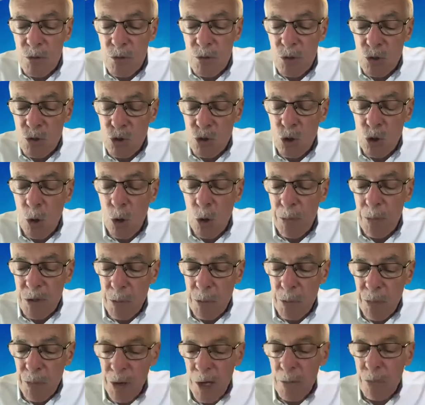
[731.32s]
scope of the
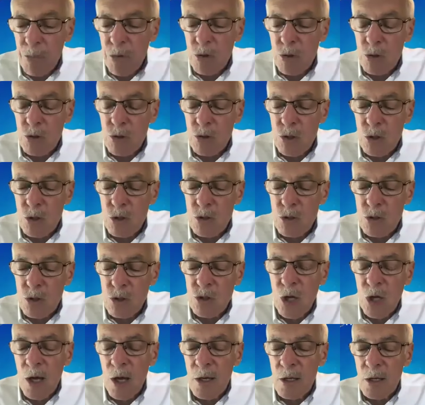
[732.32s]
paper or the
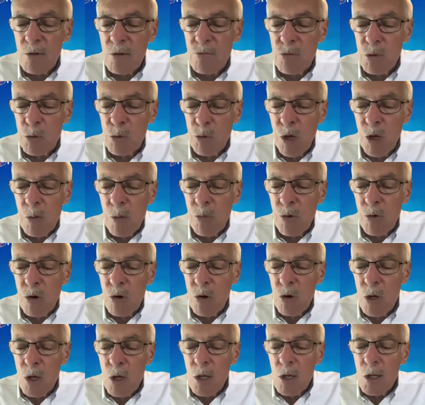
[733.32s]
design of the paper.